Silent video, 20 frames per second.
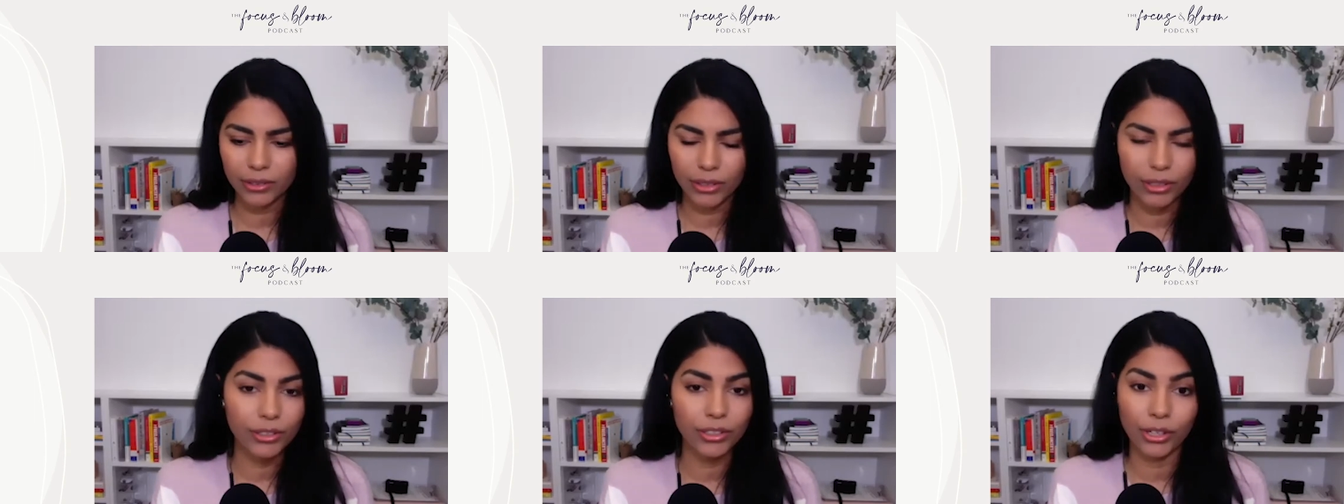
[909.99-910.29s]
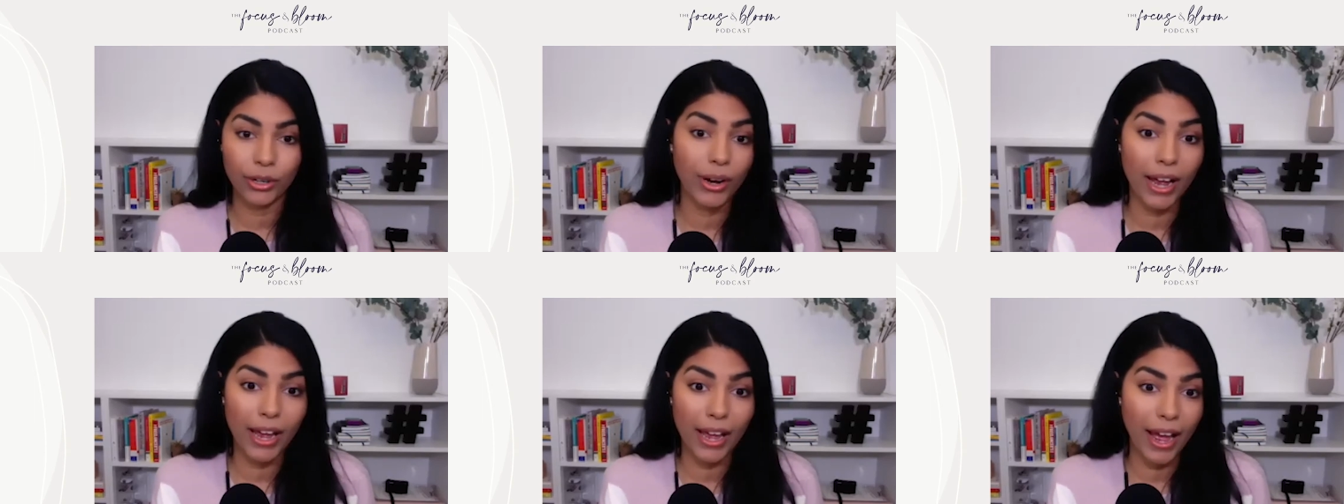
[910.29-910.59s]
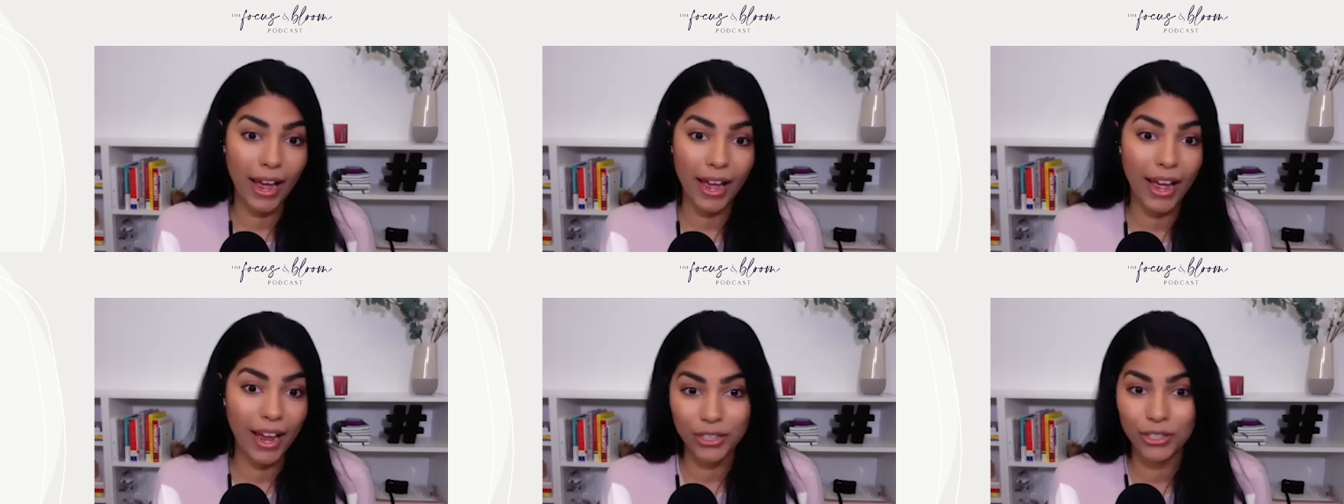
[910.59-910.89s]

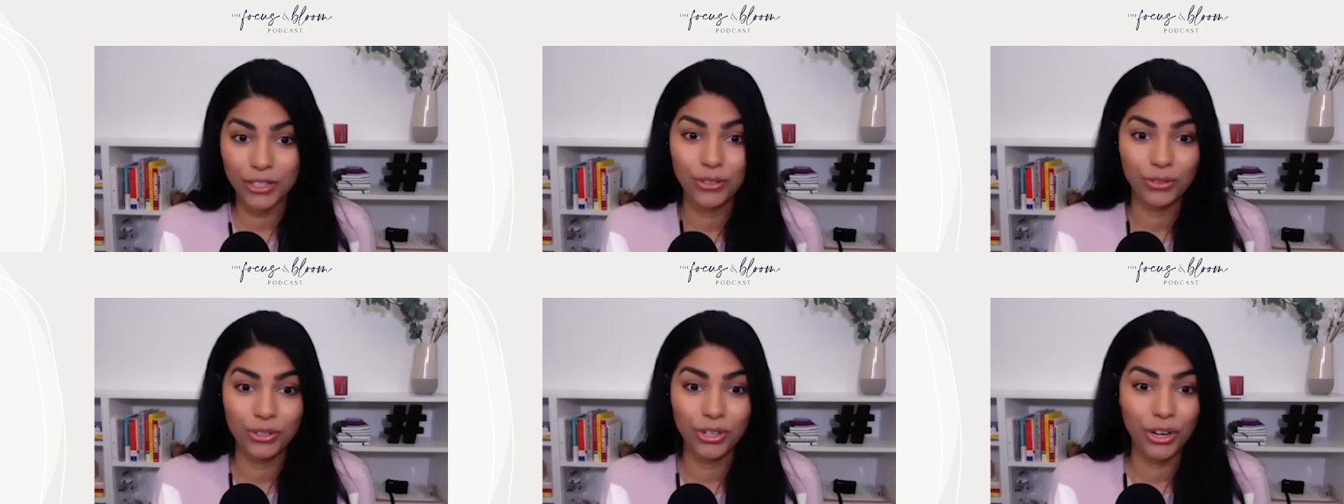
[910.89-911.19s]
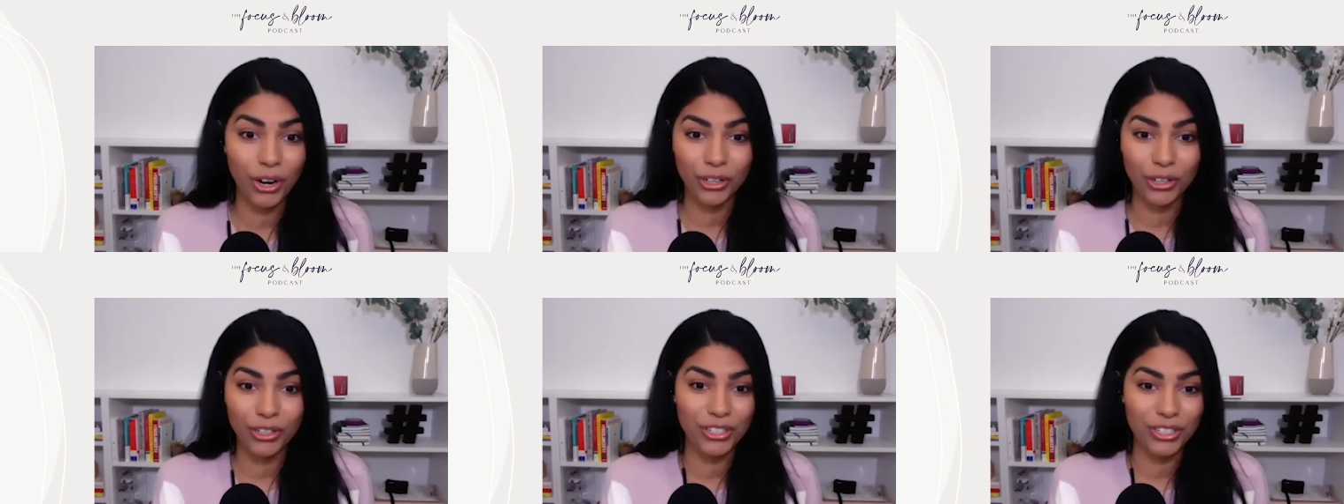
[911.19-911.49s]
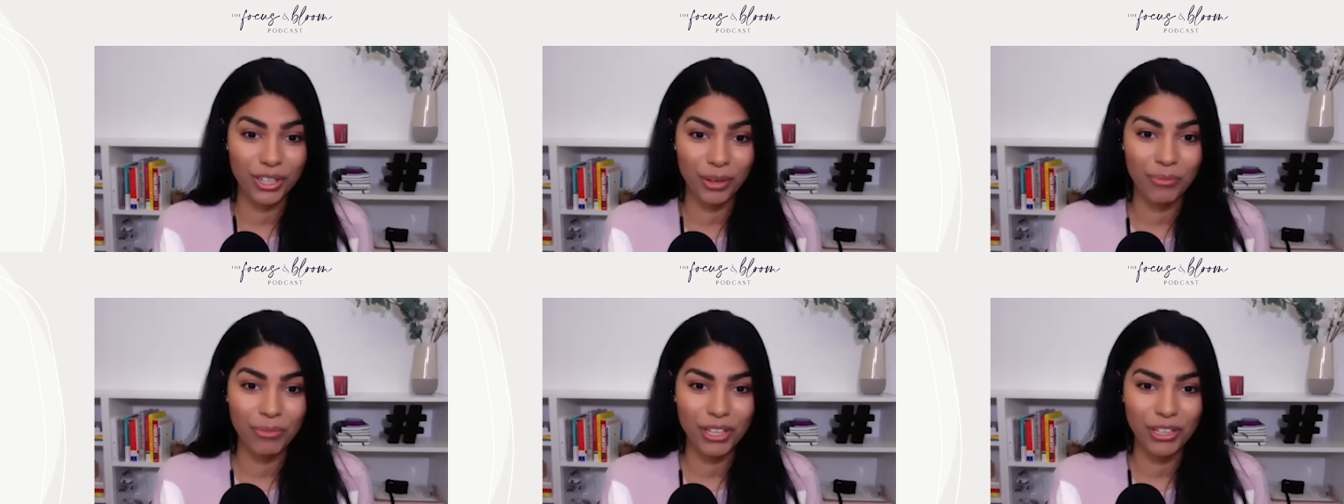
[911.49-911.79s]
I had to charge
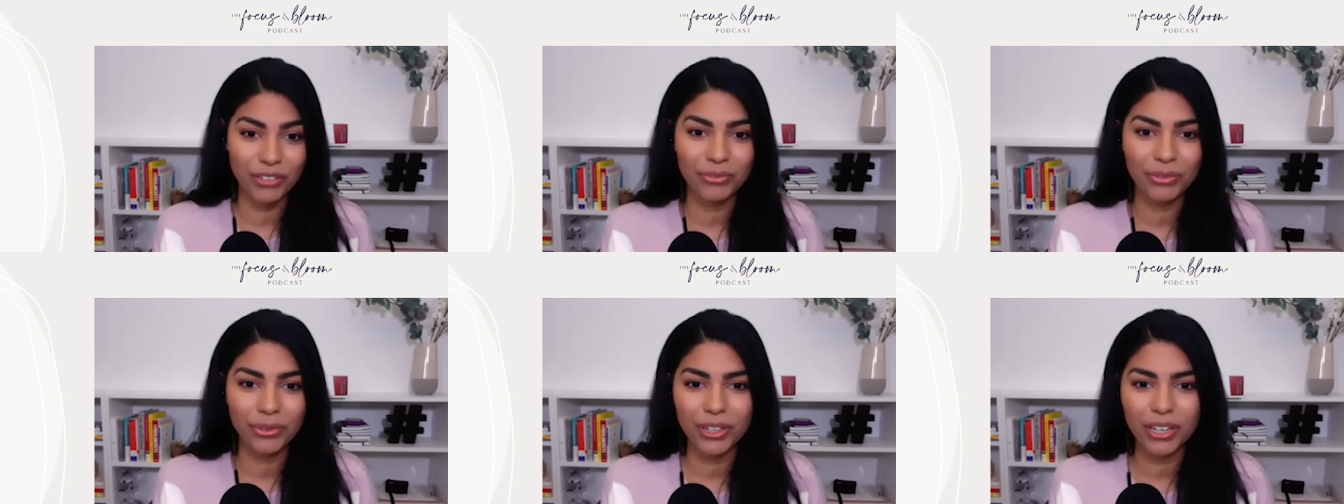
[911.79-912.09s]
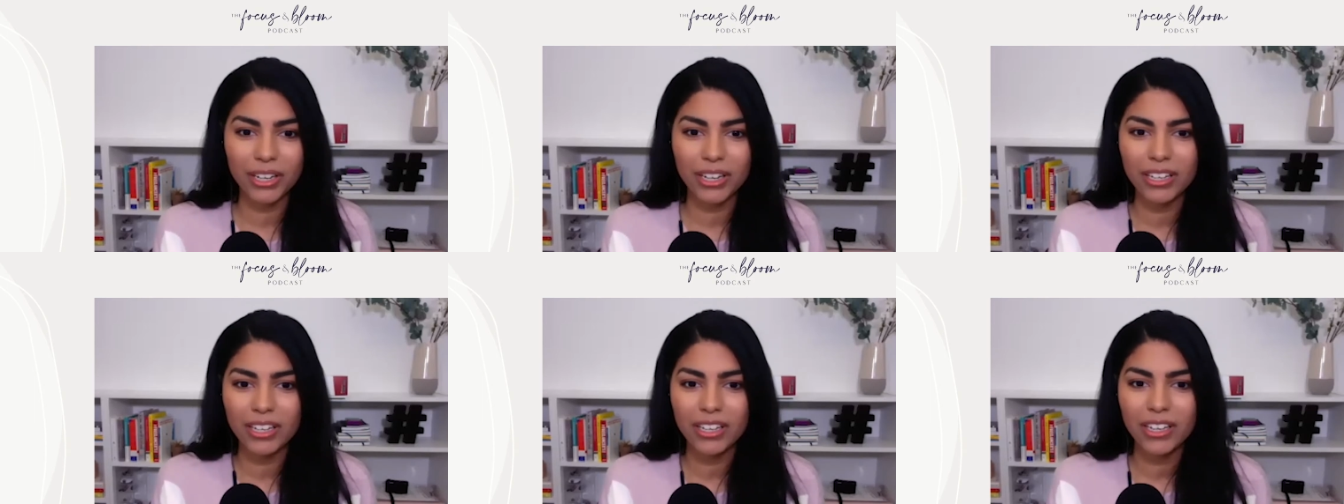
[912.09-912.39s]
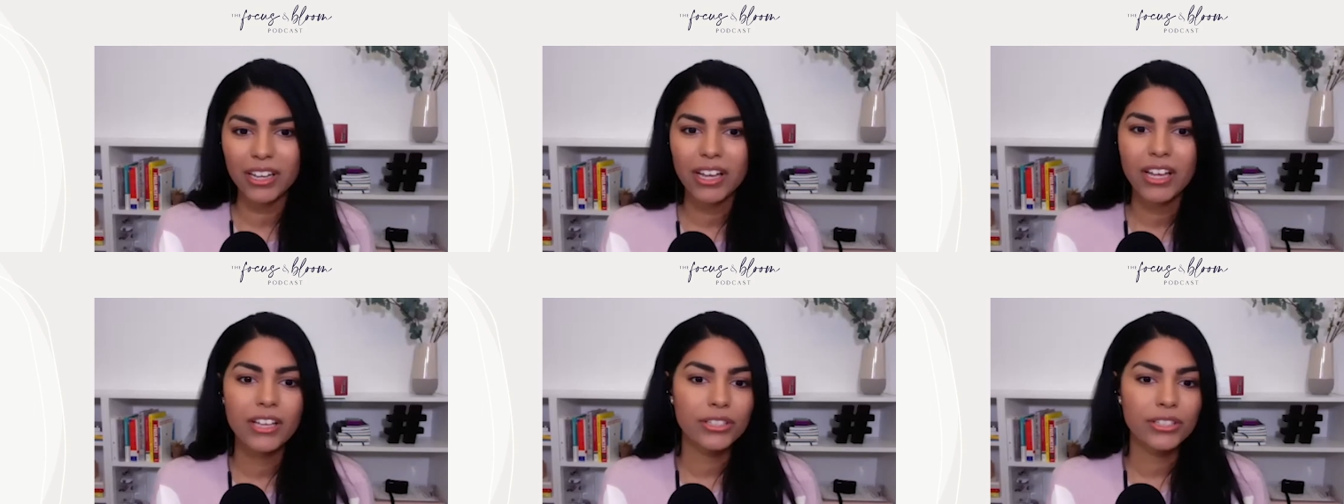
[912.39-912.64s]
something for it. So